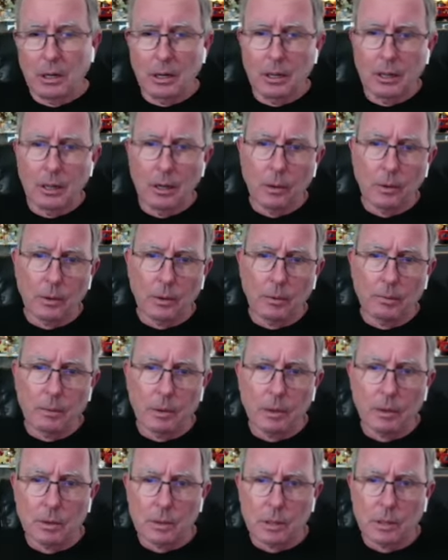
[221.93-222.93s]
You know, the,
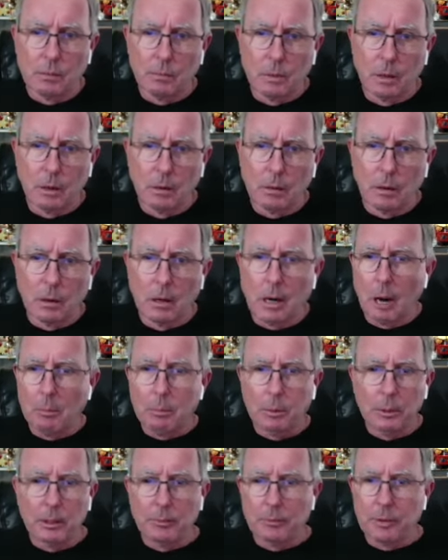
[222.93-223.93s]
there's a, a
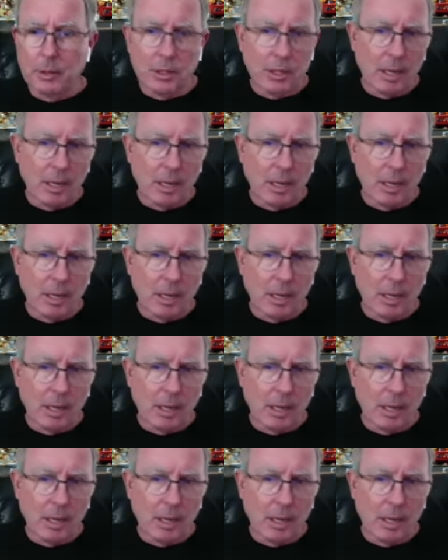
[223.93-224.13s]
couple of different